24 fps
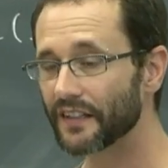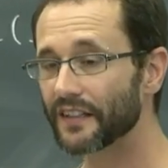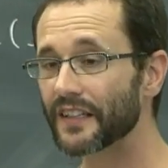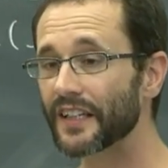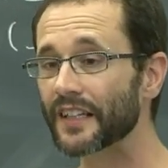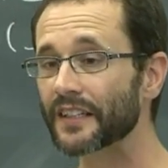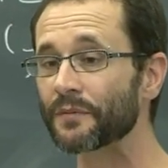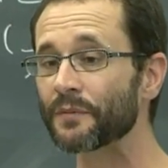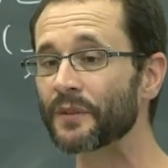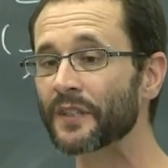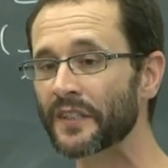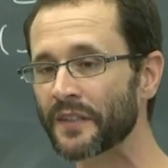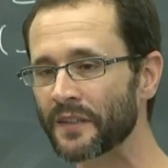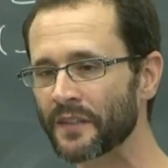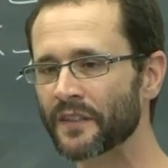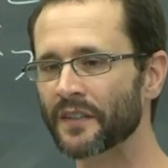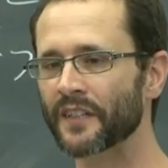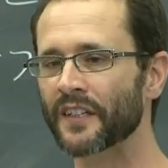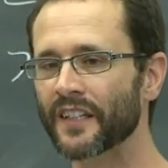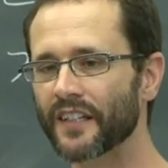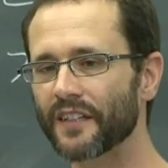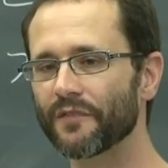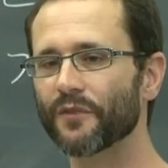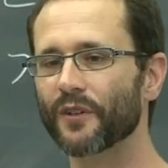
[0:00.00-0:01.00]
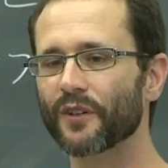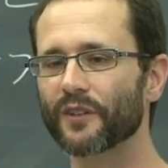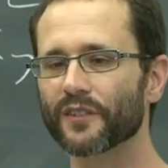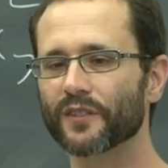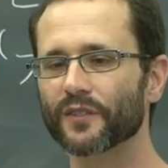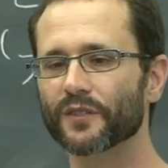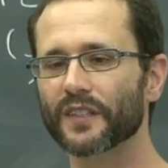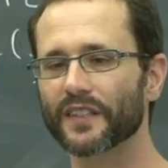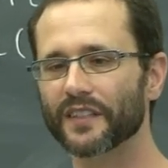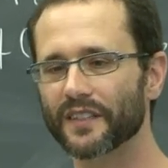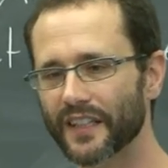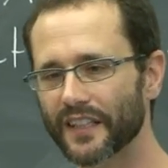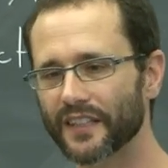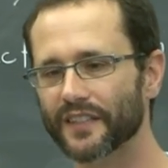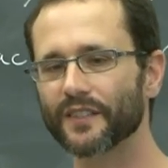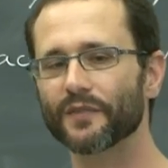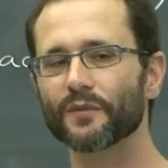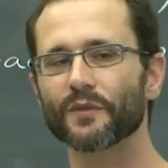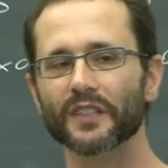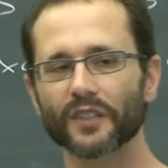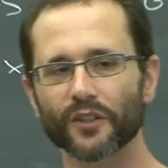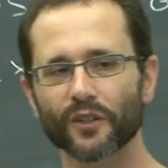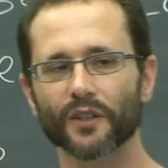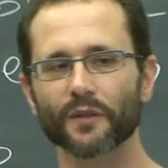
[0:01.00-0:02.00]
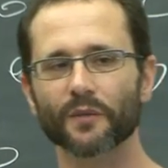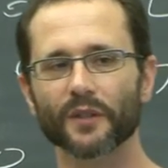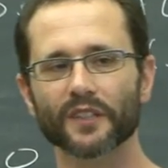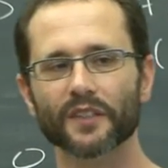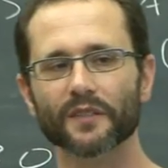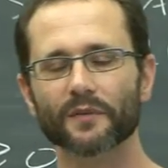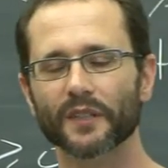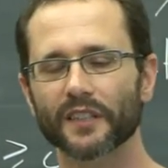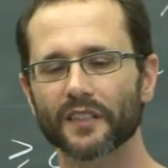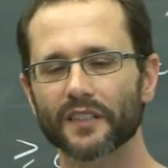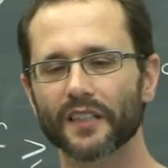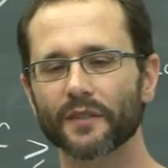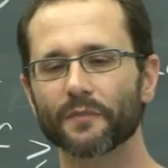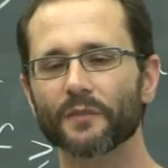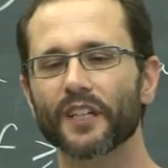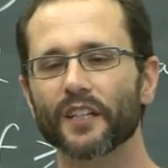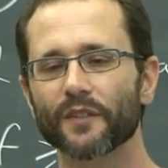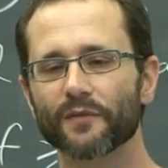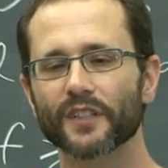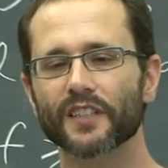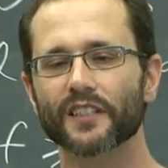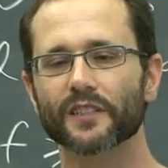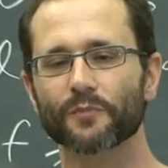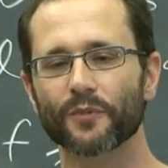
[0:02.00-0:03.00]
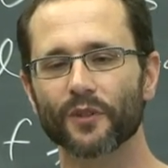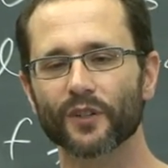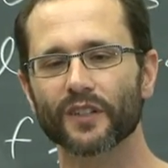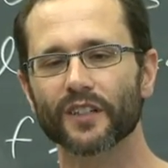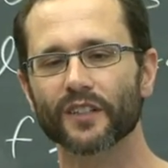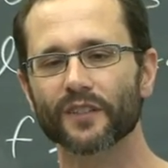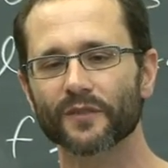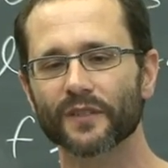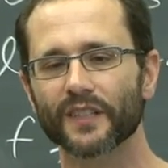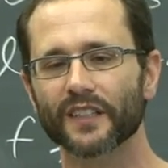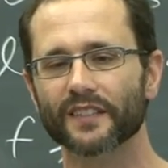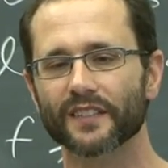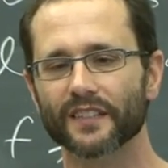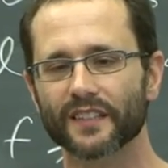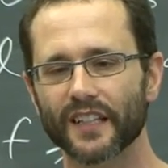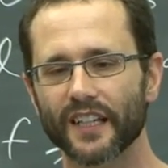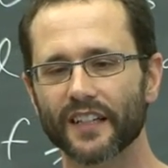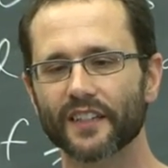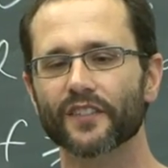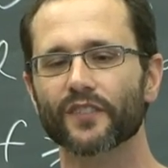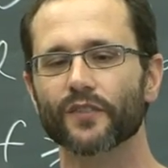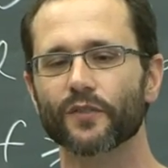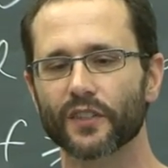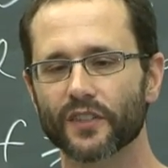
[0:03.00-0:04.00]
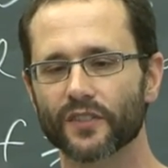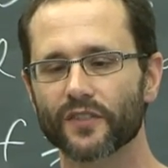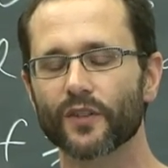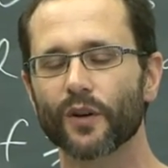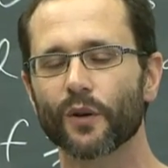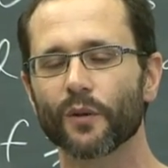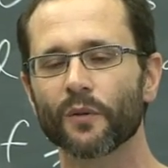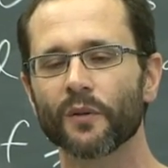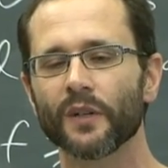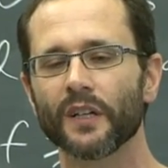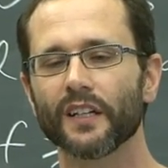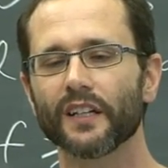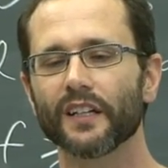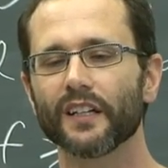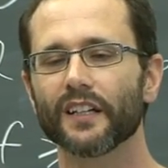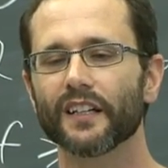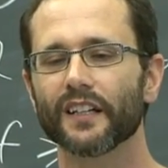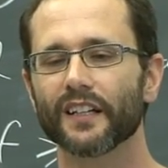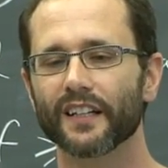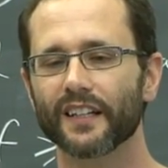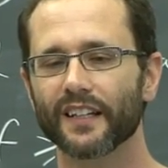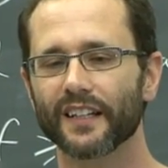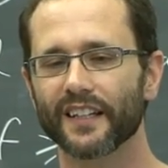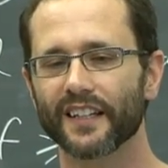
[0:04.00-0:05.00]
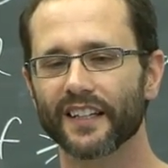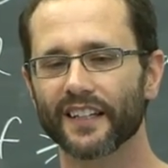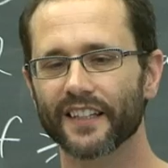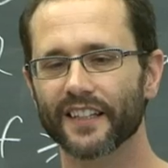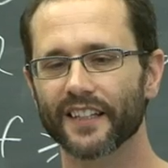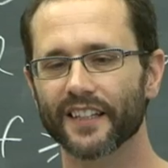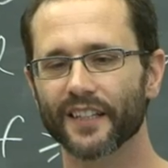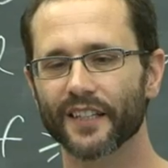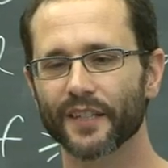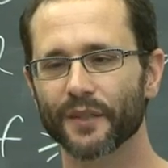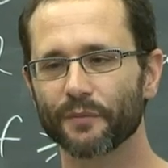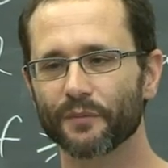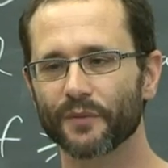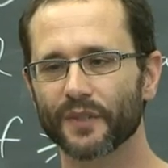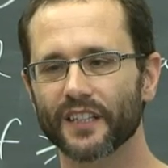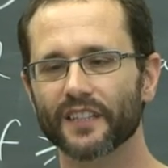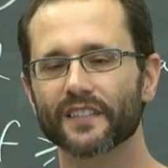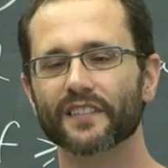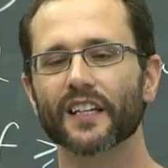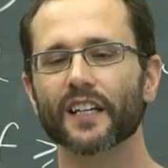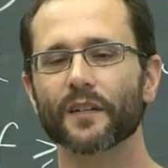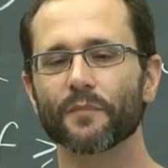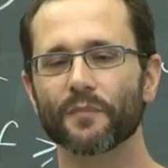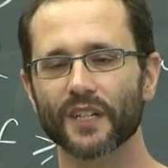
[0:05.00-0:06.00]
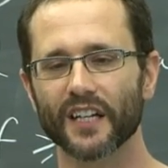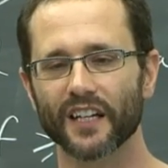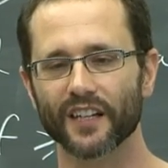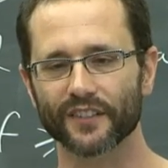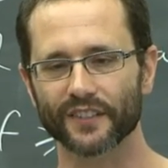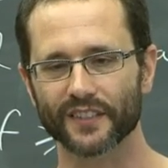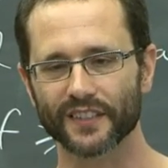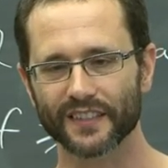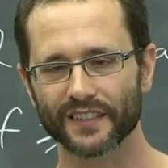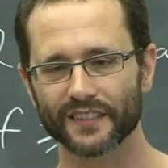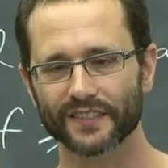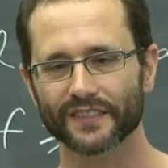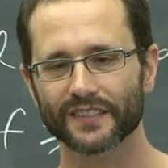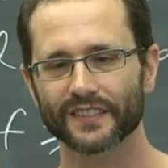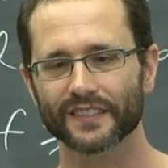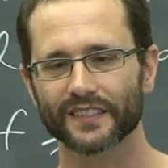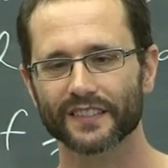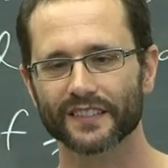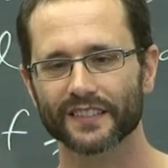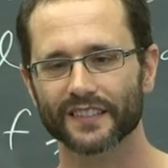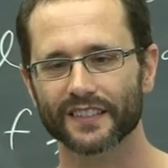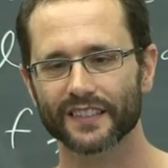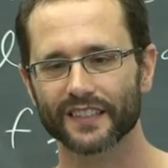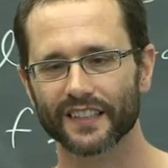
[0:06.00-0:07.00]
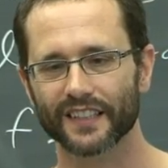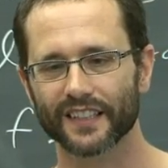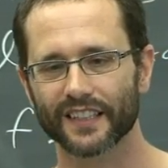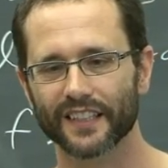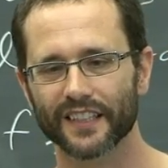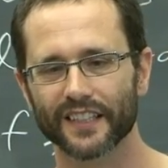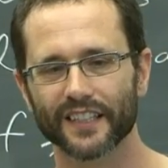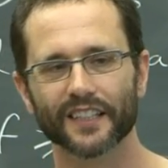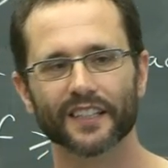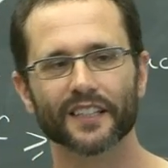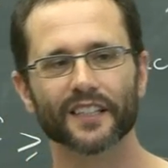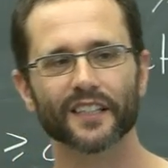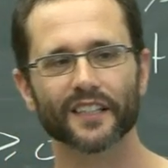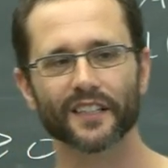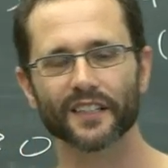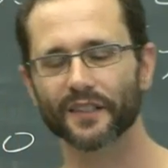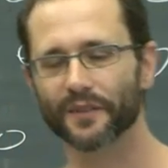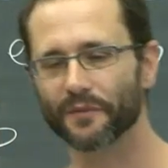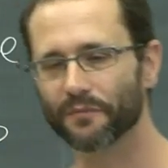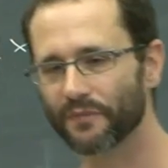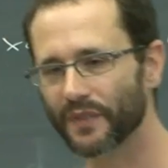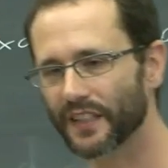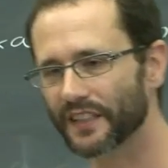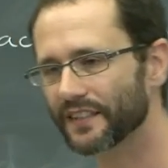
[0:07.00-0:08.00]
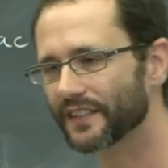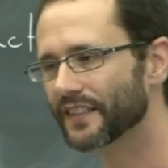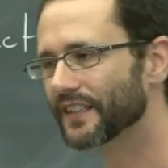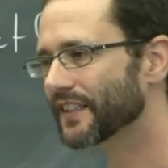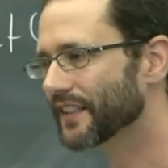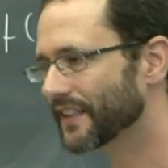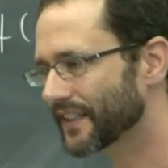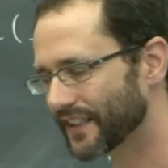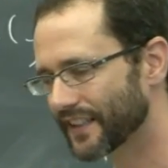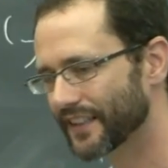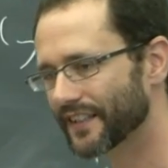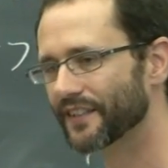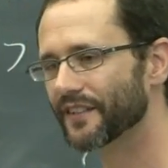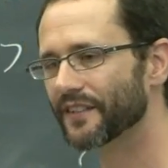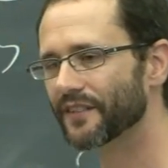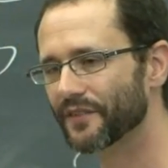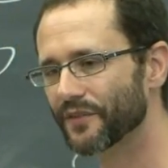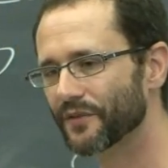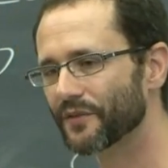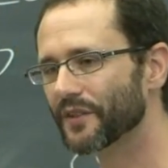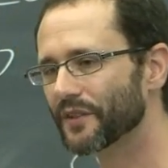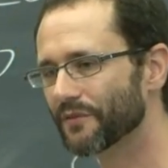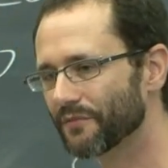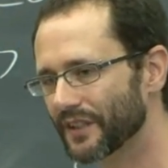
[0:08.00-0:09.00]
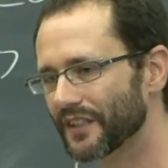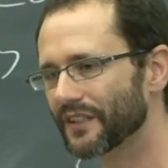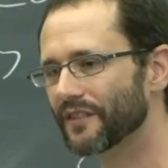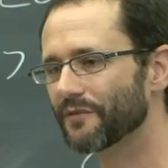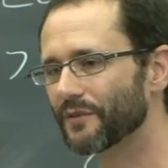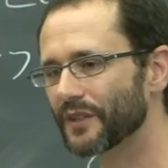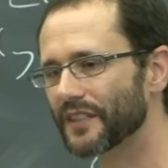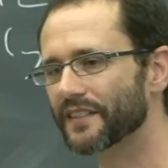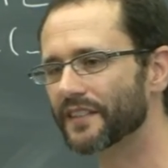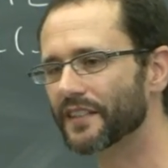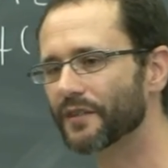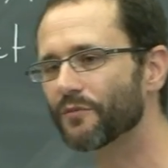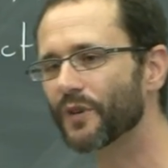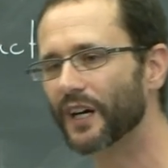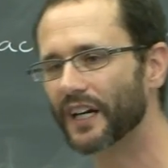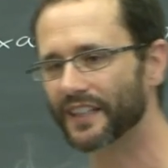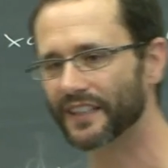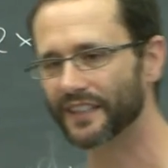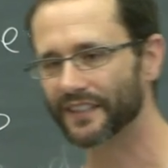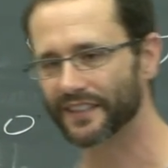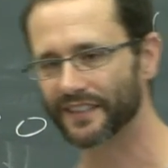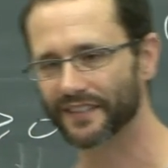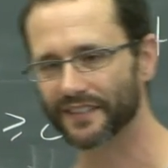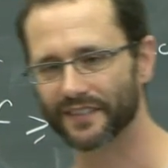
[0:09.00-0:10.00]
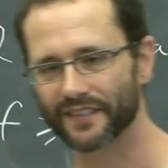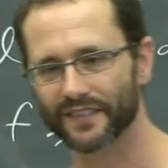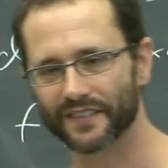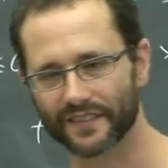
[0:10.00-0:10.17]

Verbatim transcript: Let me give also the, like we'll talk about it, but let me give the spoiler that the answer is no. Um, it's NP-hard, uh, but uh, we'll we'll see why.